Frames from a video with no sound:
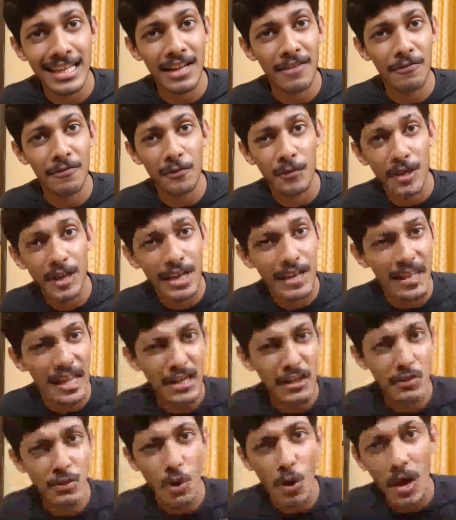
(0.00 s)
and the fear that
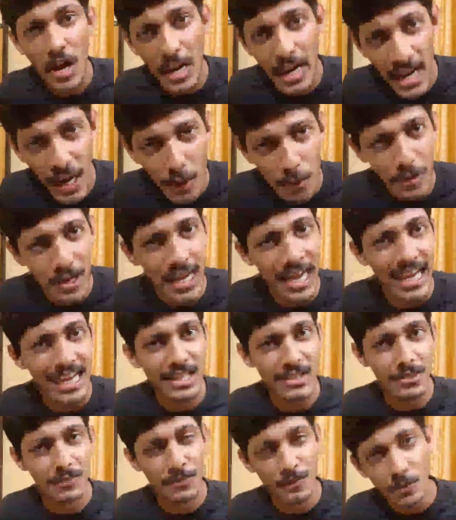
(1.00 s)
is all around, the
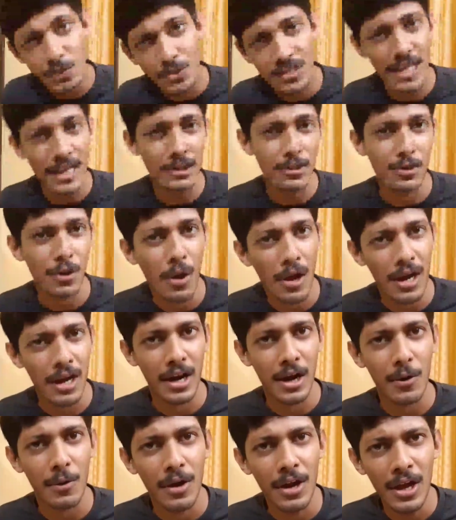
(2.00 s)
negative news that is all
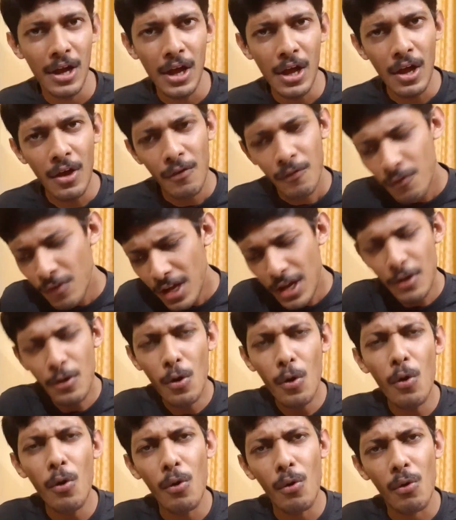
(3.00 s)
around. We
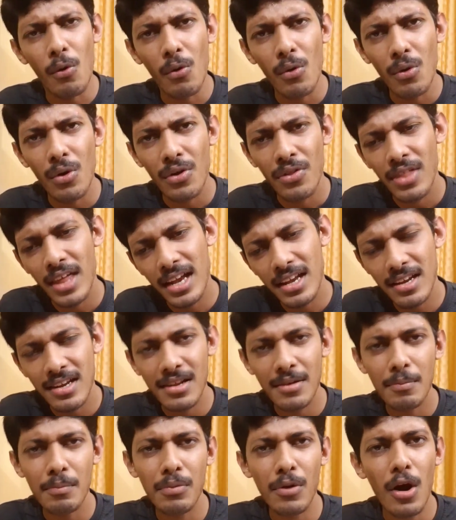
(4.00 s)
know that
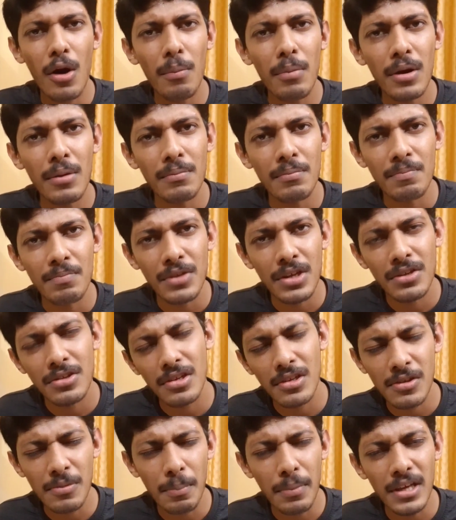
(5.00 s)
problem,
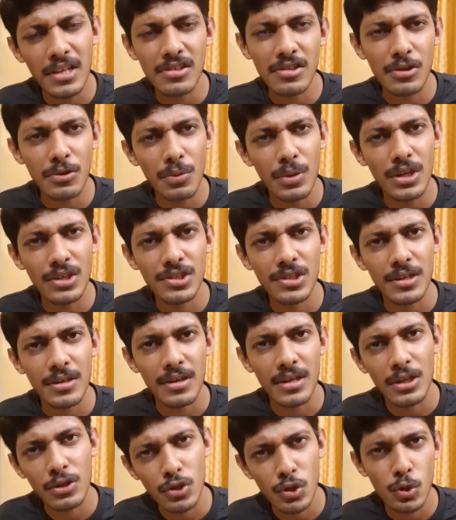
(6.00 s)
it's a big situation.
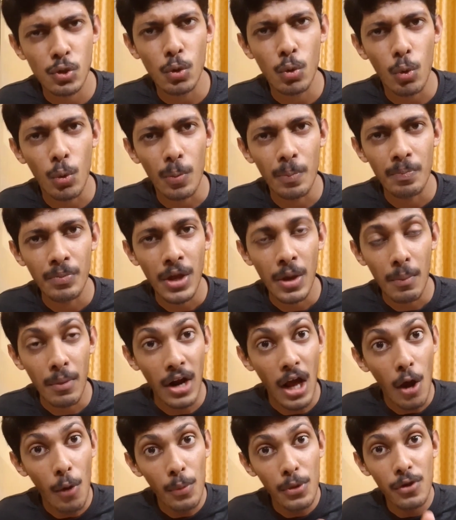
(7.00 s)
It's true.
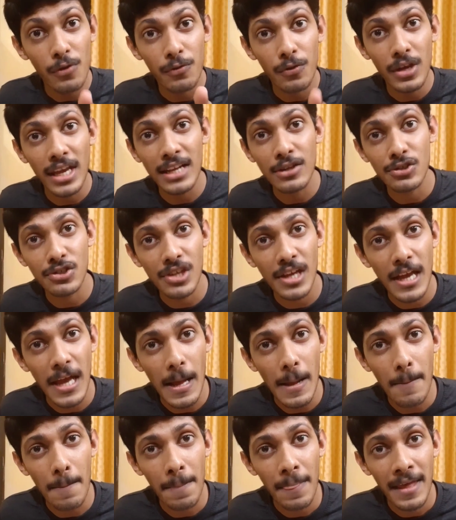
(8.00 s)
But how many of you can
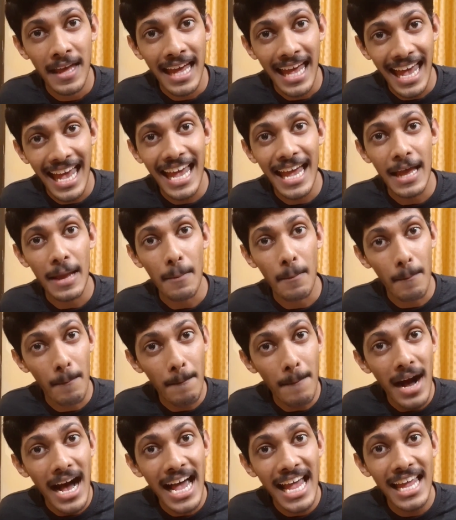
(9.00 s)
say, hey,
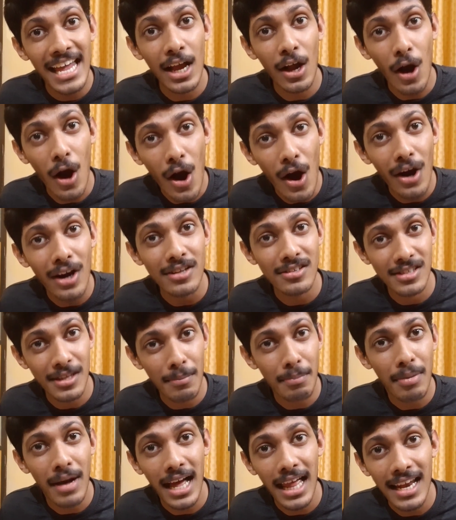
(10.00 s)
my God is the
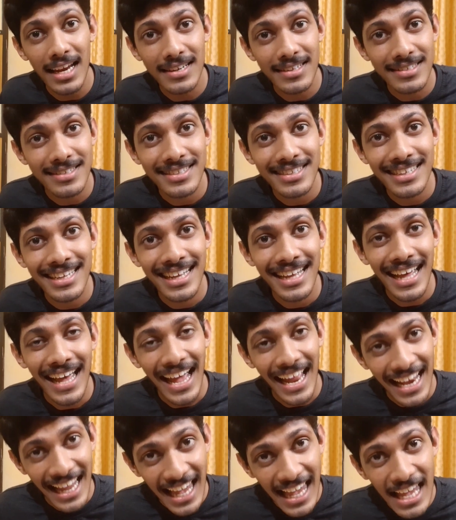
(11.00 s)
pilot
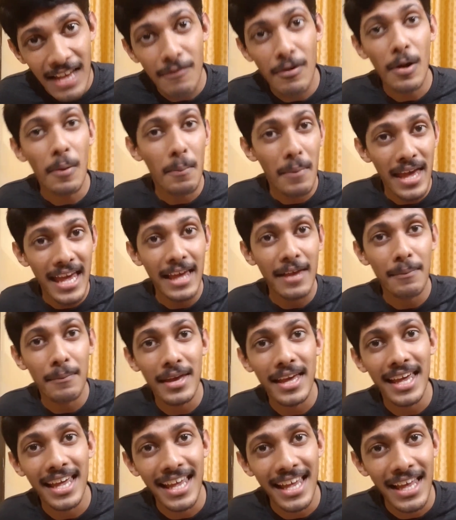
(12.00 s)
and he will make
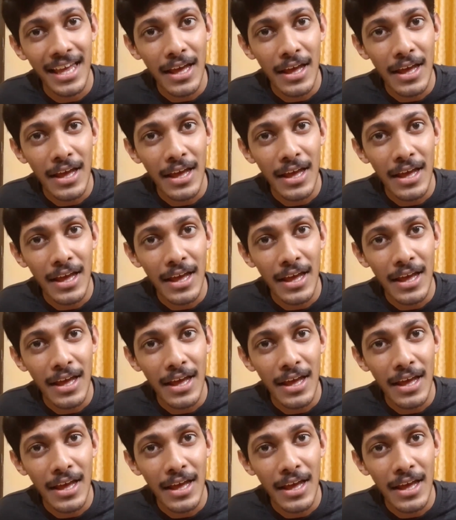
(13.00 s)
me